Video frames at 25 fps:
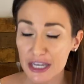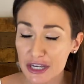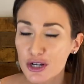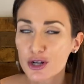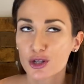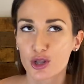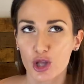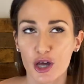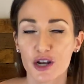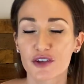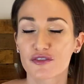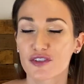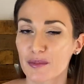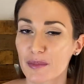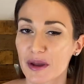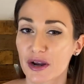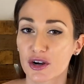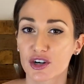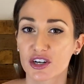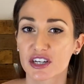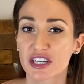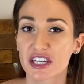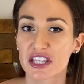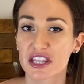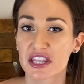a lot of
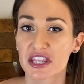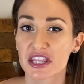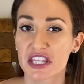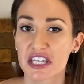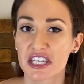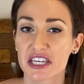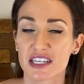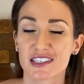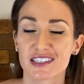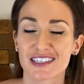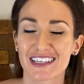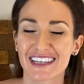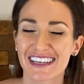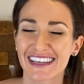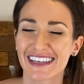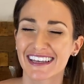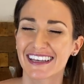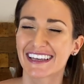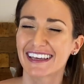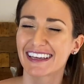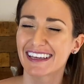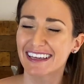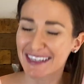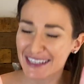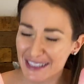American things,
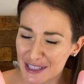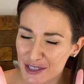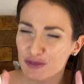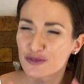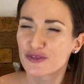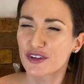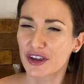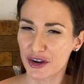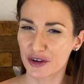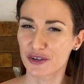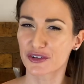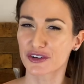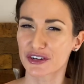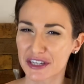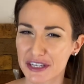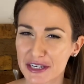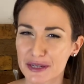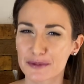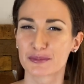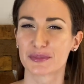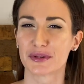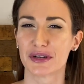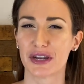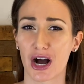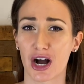it's very
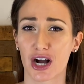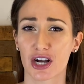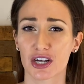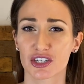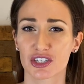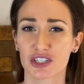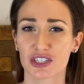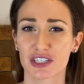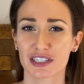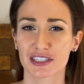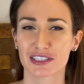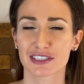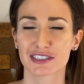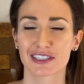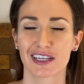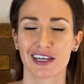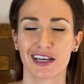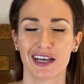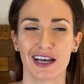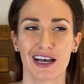obnoxious,